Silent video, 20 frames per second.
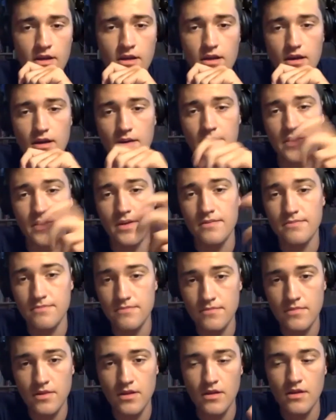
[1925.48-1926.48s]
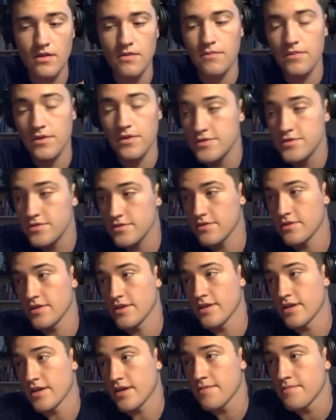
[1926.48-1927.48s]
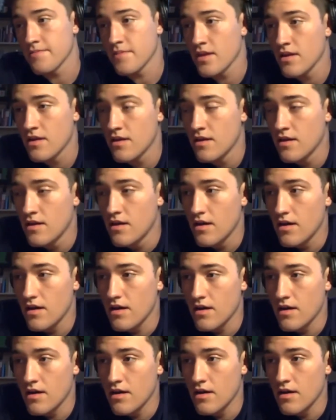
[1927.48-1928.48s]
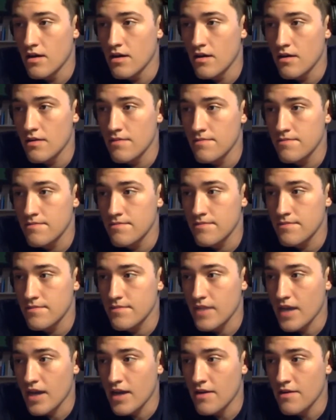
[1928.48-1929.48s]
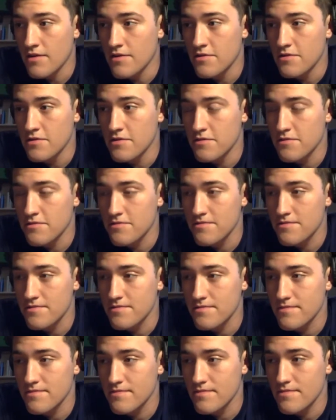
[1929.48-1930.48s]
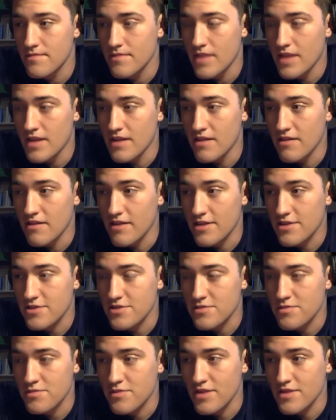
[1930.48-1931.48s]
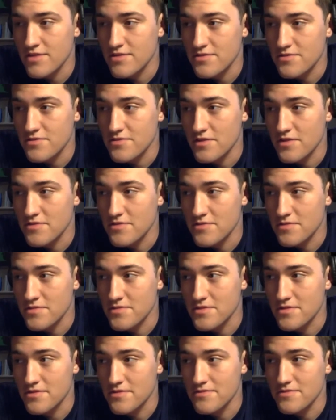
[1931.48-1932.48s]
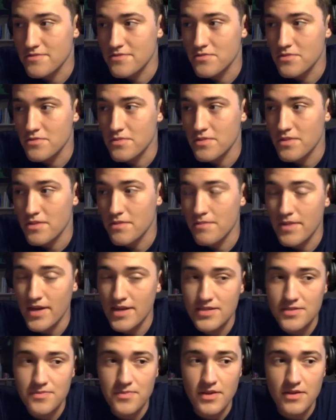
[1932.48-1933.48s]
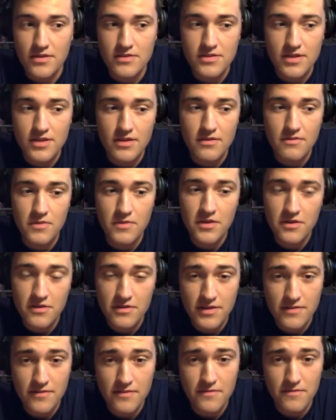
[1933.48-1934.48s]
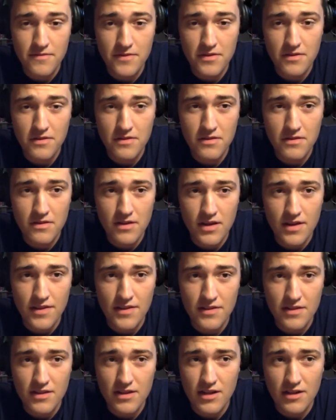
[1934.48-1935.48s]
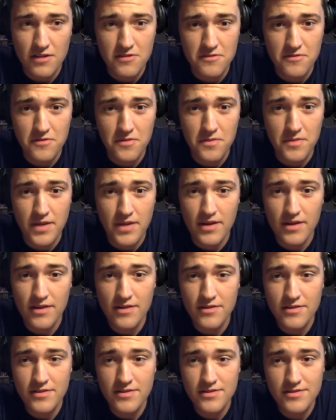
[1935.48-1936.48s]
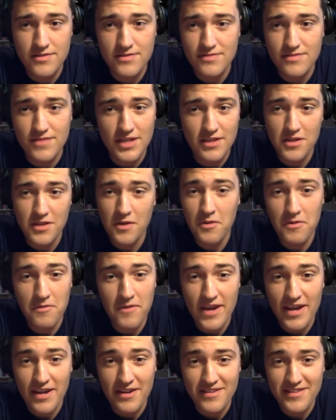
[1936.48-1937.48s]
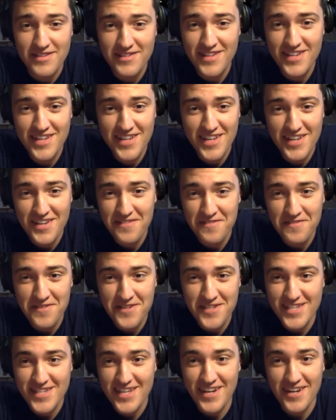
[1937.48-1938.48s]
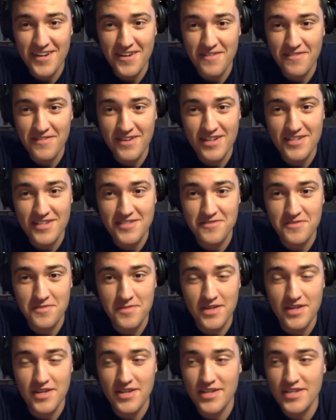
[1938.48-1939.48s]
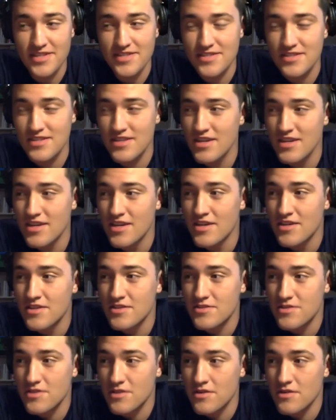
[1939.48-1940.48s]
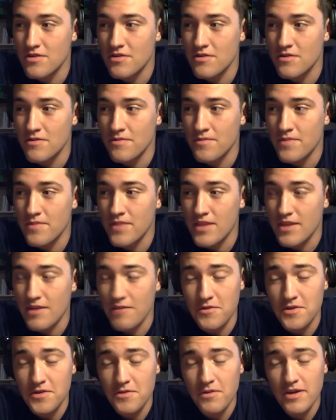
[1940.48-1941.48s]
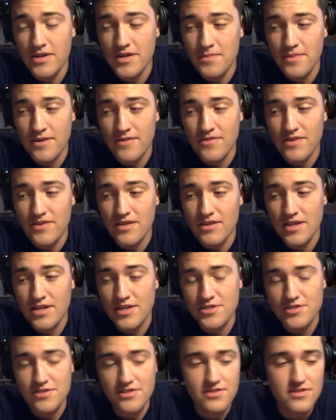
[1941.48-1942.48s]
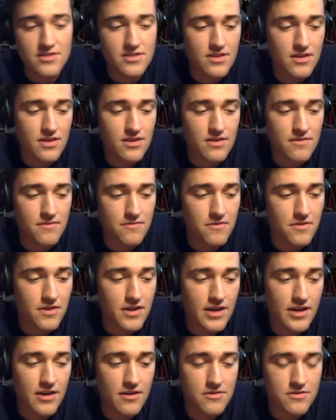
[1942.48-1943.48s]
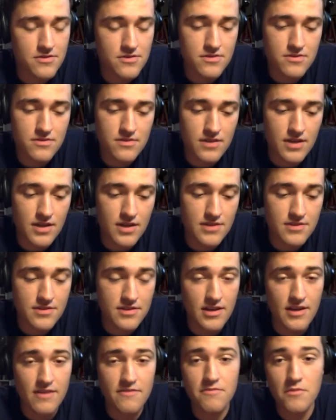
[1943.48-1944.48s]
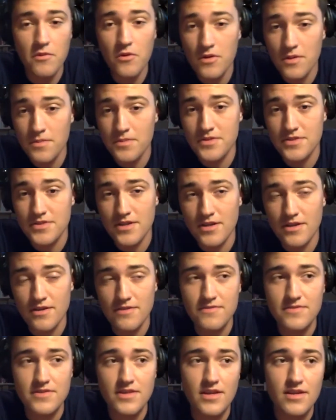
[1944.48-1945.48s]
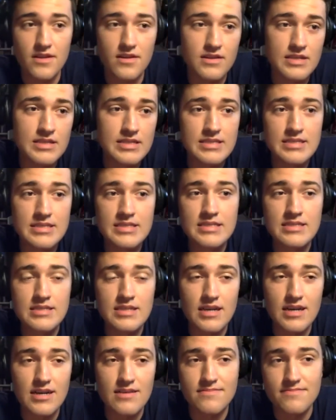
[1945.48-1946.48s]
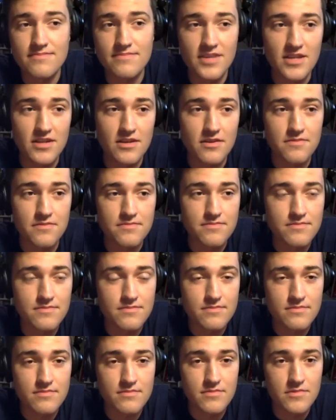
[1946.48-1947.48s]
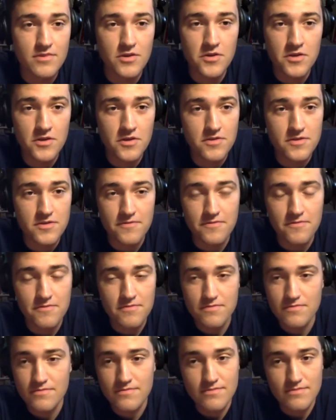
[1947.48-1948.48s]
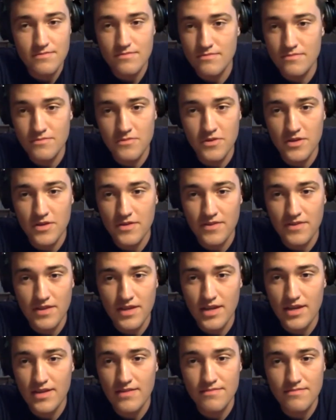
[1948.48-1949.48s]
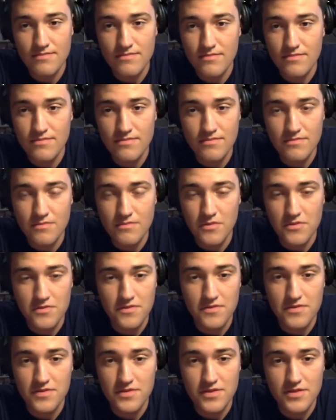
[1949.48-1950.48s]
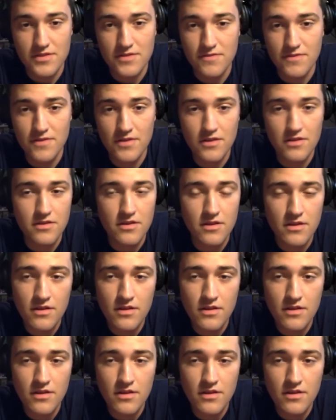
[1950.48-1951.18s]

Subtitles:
I mean, personally, like, I don't know if an election process for House of Representatives would be the best because, like, we couldn't even fill, I think, the College of Humanities. Like, no one ran for a senator of College of Humanities. So if we do wind up having elections for the House and it's going to have more representatives, then, who knows if we'll even get most of the seats filled.